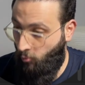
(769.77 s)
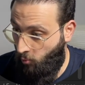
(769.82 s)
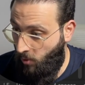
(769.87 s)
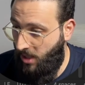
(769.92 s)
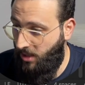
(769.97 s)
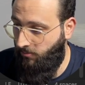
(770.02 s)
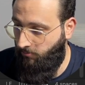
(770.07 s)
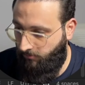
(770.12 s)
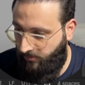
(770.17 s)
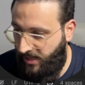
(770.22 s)

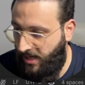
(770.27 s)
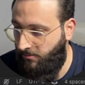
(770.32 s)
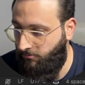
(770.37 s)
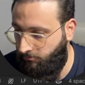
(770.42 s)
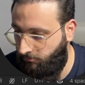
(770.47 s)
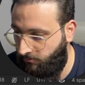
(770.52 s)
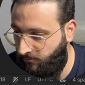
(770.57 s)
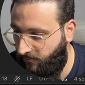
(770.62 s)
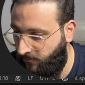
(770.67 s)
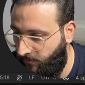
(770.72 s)
Well, yeah,
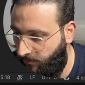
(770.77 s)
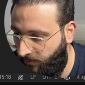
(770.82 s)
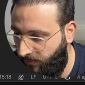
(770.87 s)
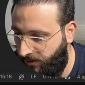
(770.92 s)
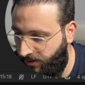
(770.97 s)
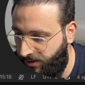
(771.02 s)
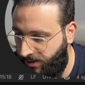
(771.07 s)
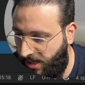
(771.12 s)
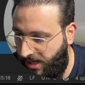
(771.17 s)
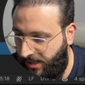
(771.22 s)

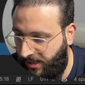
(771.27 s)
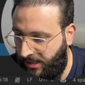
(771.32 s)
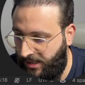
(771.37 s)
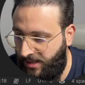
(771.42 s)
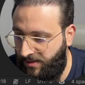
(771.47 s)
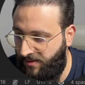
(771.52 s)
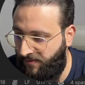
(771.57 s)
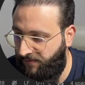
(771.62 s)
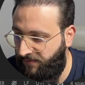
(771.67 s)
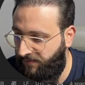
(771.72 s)

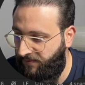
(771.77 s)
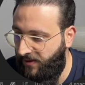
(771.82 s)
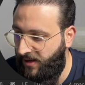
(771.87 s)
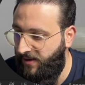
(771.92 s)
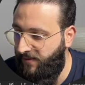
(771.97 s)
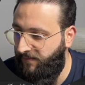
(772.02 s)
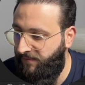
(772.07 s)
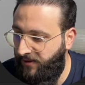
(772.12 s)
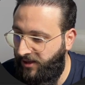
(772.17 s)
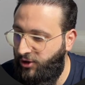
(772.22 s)
directly the
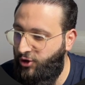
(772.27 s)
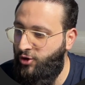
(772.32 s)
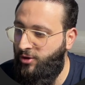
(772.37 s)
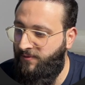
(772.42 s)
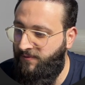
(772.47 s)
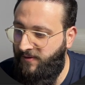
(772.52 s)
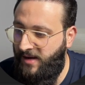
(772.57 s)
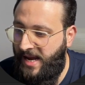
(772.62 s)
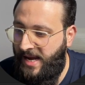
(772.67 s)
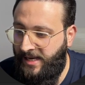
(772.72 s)

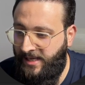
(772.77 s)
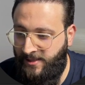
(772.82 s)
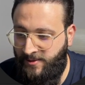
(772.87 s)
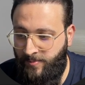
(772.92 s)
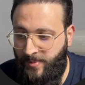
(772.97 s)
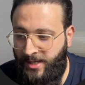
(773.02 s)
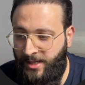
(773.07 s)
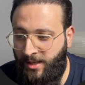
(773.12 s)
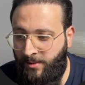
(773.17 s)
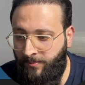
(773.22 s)
feature flag is
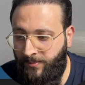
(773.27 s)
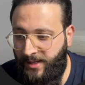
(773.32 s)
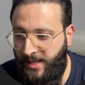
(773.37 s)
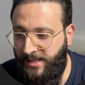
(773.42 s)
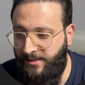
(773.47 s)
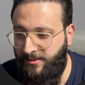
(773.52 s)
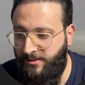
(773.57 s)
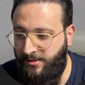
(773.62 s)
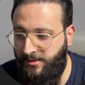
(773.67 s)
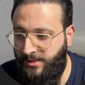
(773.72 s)
being
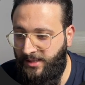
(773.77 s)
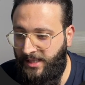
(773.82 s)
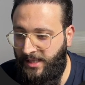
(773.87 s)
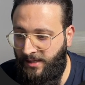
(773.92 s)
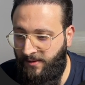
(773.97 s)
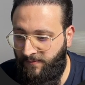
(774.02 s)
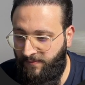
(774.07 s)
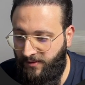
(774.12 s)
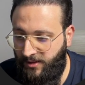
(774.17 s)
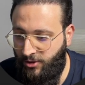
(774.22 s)
updated,
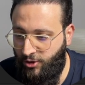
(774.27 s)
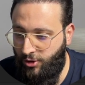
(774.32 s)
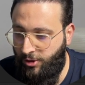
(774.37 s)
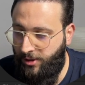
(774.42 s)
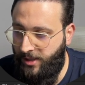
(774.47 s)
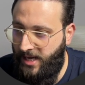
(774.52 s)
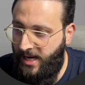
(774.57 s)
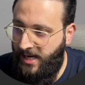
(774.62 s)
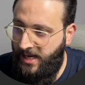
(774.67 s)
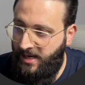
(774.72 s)
key
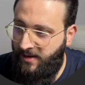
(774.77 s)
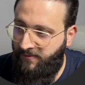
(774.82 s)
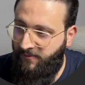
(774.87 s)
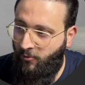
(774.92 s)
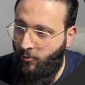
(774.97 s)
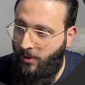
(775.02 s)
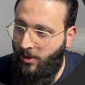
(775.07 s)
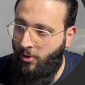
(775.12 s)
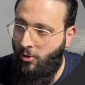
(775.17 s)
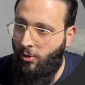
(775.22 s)
feature A.
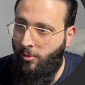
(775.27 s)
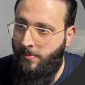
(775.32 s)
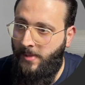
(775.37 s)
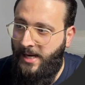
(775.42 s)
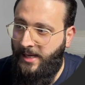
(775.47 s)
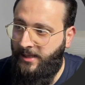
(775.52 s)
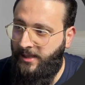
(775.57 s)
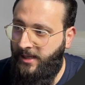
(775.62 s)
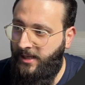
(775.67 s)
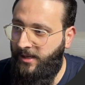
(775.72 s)
If we go
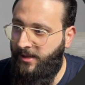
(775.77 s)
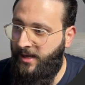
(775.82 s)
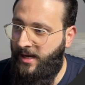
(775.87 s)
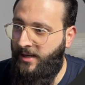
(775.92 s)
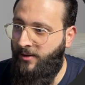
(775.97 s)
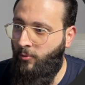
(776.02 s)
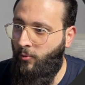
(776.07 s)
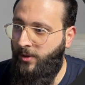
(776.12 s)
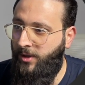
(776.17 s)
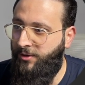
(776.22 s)
back here
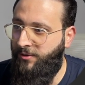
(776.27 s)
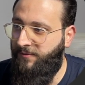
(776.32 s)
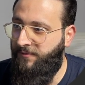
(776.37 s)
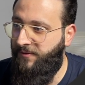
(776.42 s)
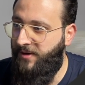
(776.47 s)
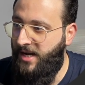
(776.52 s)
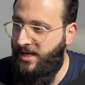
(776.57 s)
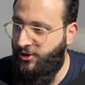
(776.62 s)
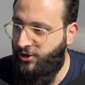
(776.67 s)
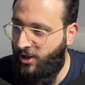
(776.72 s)
and we
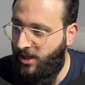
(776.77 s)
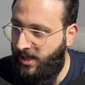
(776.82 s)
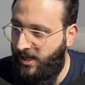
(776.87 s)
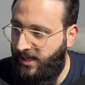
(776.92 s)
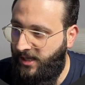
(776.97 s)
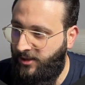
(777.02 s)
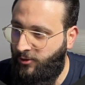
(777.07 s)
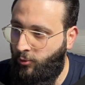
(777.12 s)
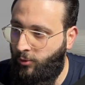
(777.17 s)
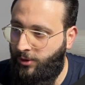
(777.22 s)
refresh,
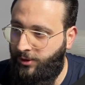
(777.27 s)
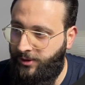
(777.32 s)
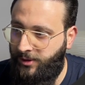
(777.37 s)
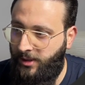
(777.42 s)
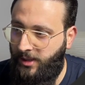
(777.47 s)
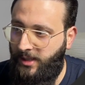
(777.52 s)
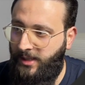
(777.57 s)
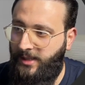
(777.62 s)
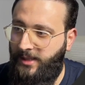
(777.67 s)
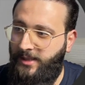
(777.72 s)
it will
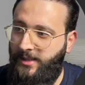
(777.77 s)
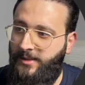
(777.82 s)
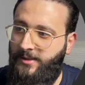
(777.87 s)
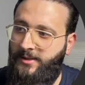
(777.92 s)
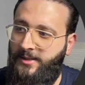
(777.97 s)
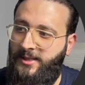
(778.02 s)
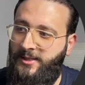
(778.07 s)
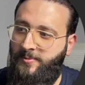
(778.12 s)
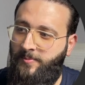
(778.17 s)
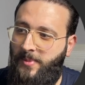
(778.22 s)

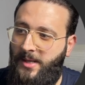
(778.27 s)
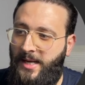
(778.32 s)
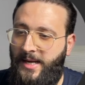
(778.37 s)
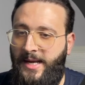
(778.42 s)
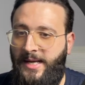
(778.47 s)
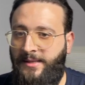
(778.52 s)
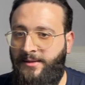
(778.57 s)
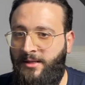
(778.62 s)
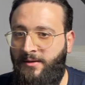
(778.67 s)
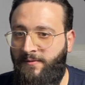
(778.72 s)
display
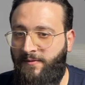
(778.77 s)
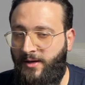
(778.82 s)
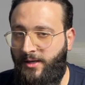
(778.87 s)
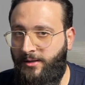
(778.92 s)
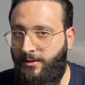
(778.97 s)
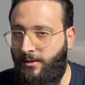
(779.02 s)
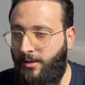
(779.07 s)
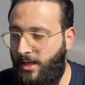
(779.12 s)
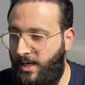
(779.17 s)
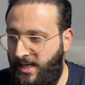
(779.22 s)

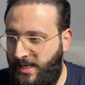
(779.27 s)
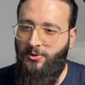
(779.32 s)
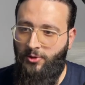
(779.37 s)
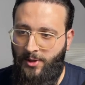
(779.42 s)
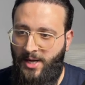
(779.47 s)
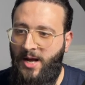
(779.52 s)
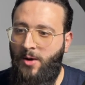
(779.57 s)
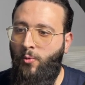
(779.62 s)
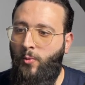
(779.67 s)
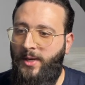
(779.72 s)
undefined. So
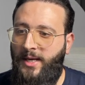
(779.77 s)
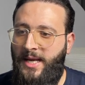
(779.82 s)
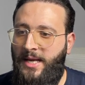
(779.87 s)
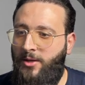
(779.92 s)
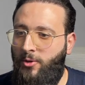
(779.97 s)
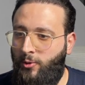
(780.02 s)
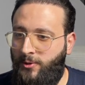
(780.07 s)
now we can